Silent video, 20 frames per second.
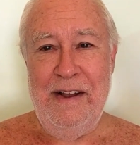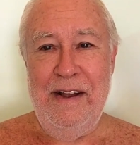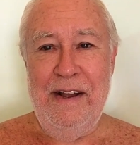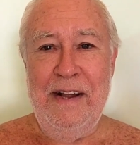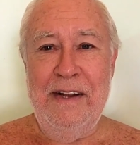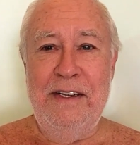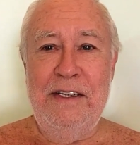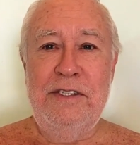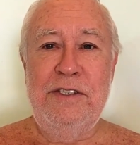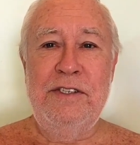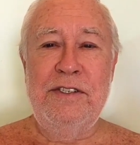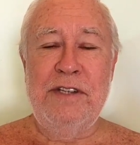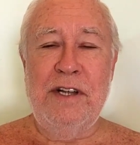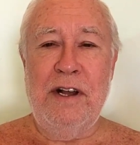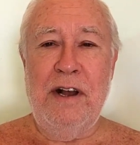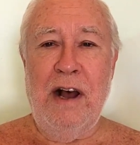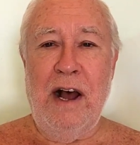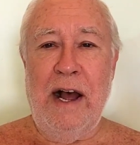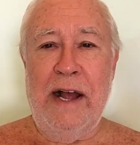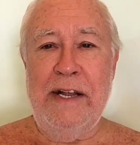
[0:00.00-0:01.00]
And this is the
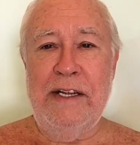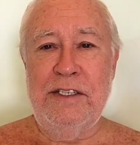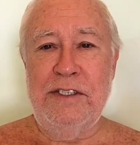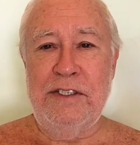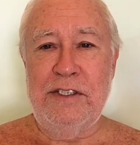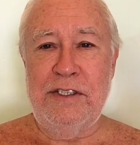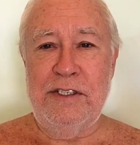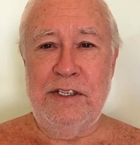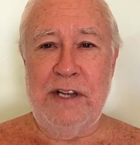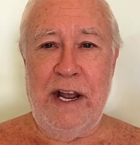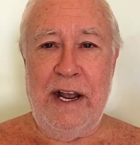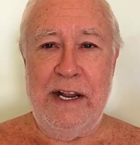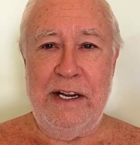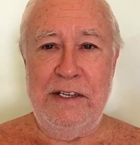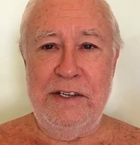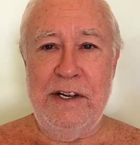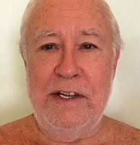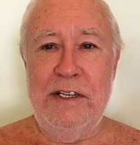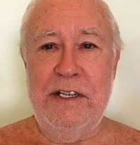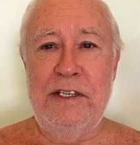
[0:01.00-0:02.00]
highest
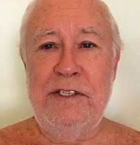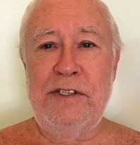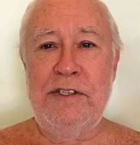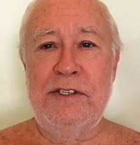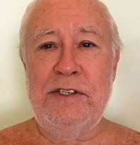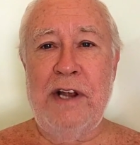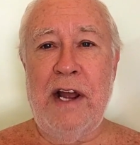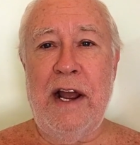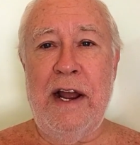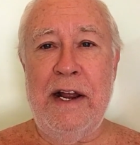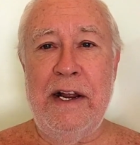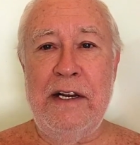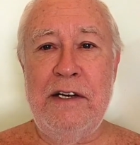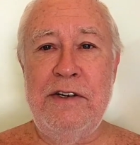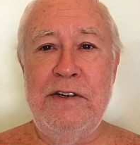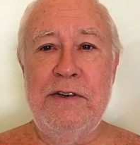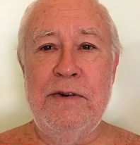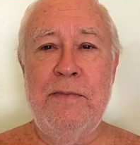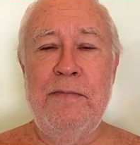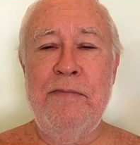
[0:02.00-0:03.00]
stage. And this
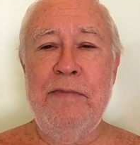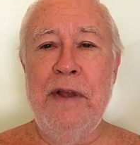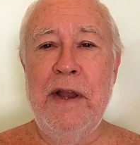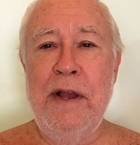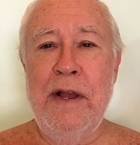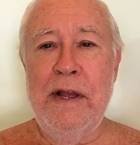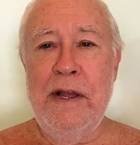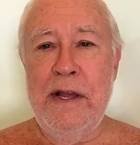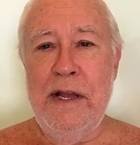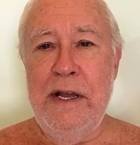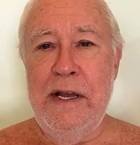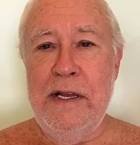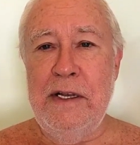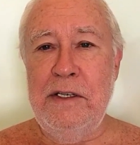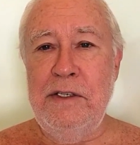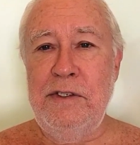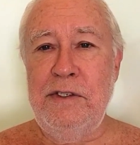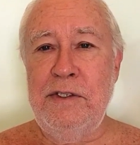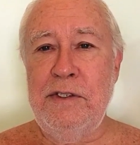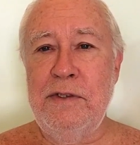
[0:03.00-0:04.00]
stage
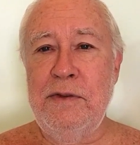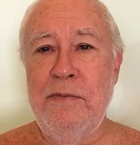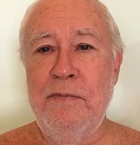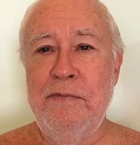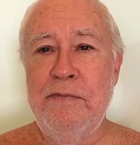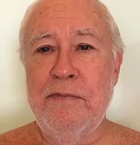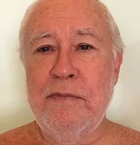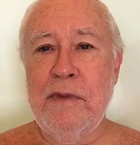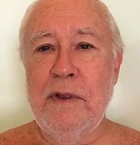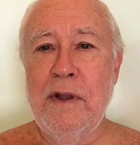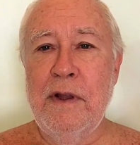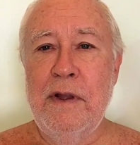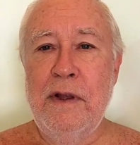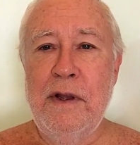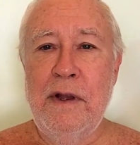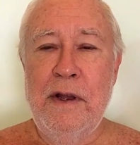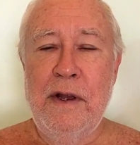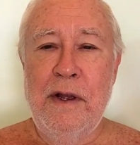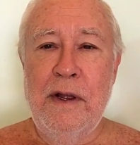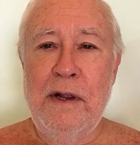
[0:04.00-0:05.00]
is
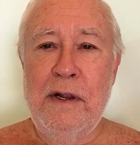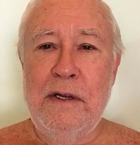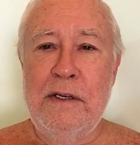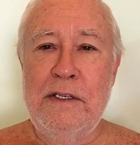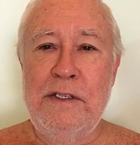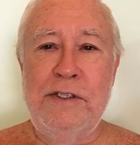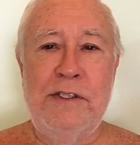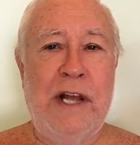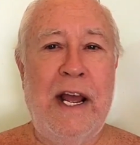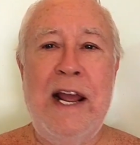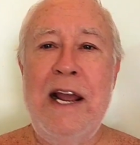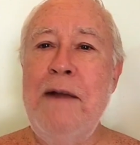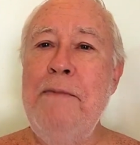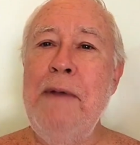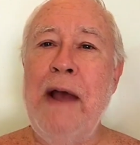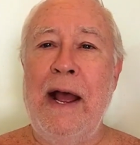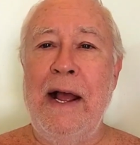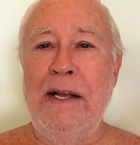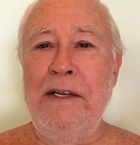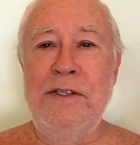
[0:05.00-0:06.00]
the same
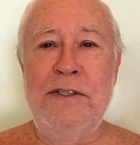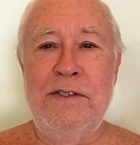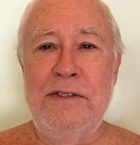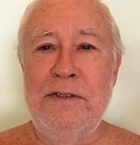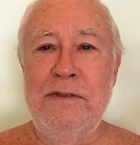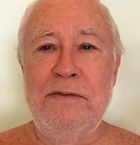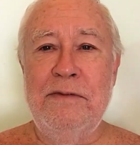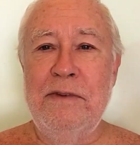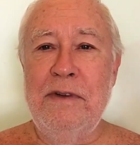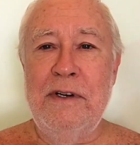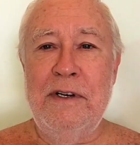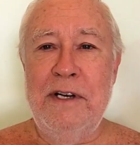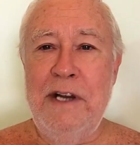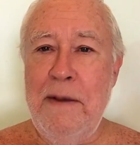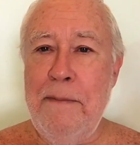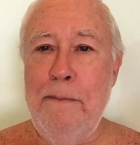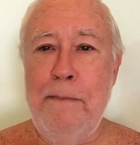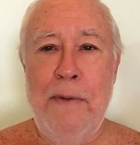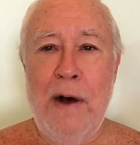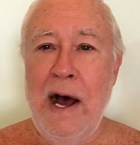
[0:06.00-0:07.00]
as
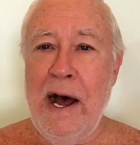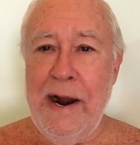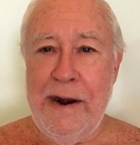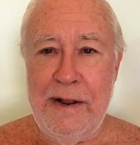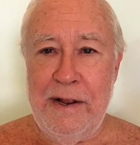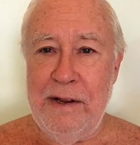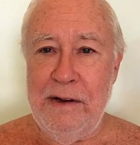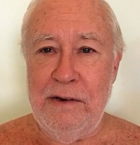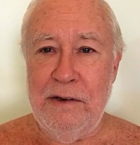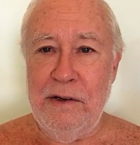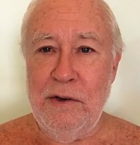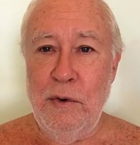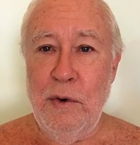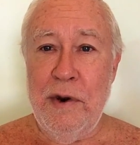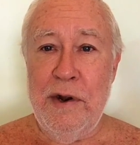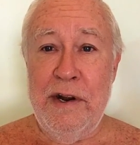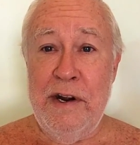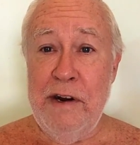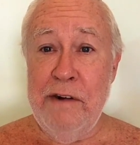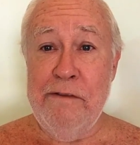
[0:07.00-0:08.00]
Nibbana or
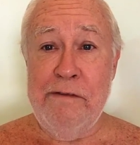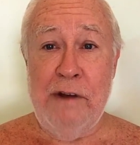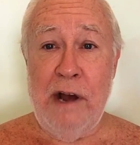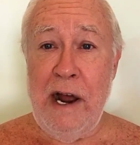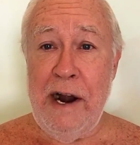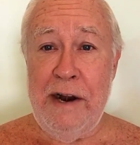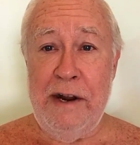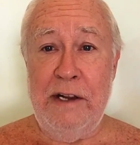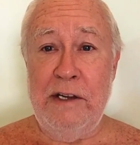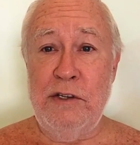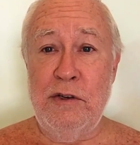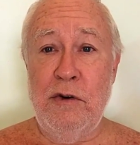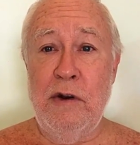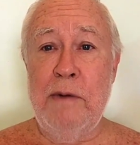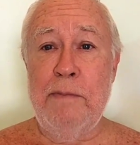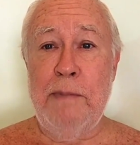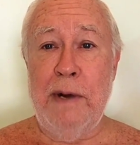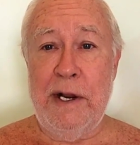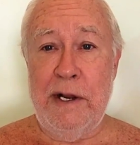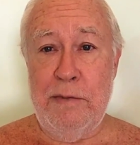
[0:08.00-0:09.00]
Nirvana
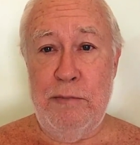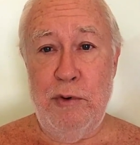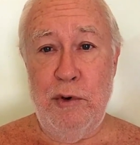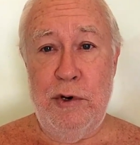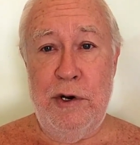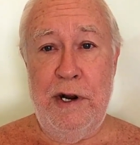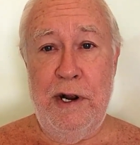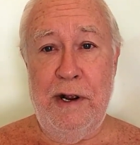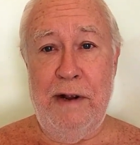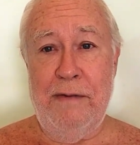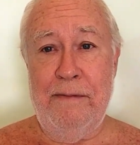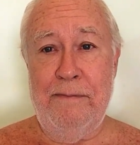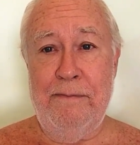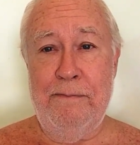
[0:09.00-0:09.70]
taught by the Buddha.